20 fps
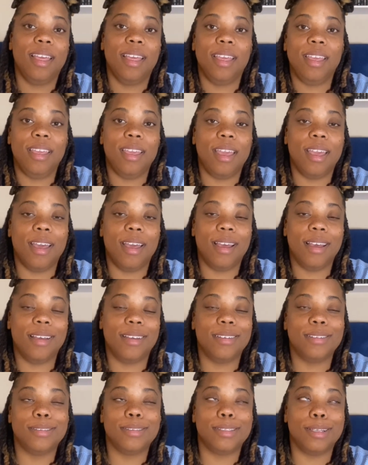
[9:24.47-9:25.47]
yeah,
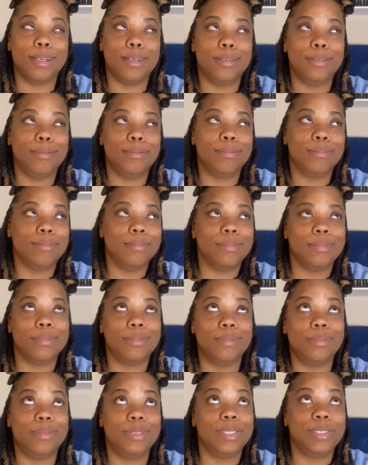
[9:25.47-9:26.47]
so
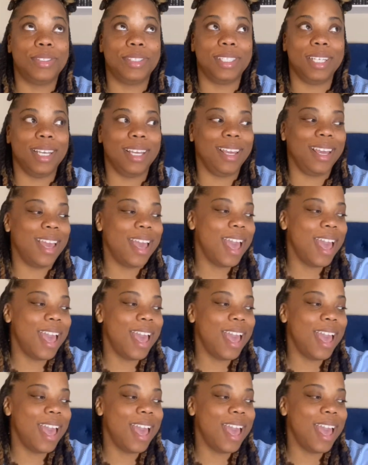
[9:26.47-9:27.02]
we'll see.